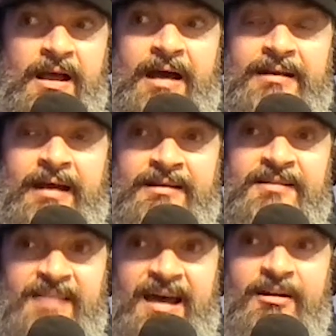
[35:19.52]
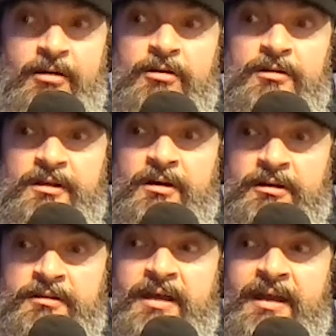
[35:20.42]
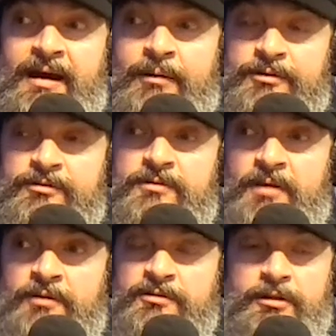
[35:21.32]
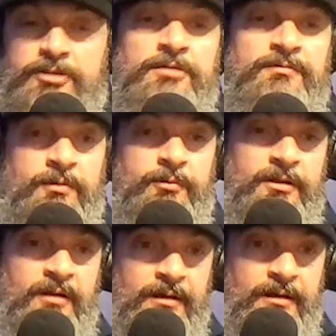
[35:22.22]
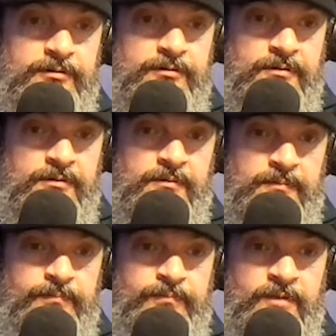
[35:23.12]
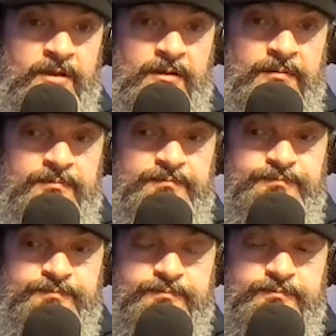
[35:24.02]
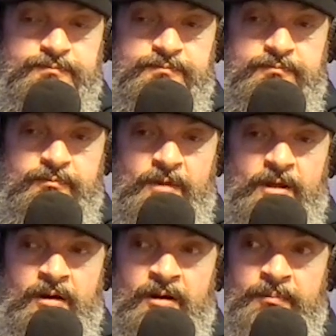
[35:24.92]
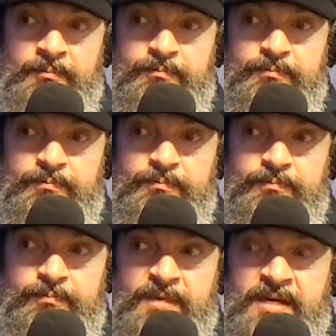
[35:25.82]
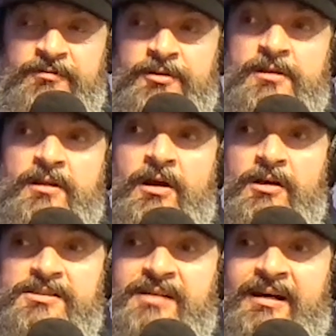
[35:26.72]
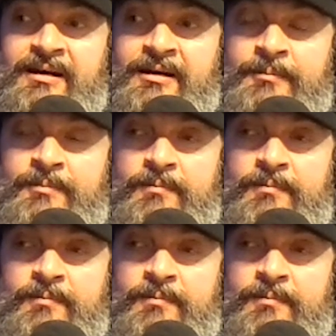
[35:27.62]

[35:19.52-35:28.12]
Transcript: mean? I, I decided early on that I was I was going to shoot for the wheelhouse. You know, um, and for the longest time,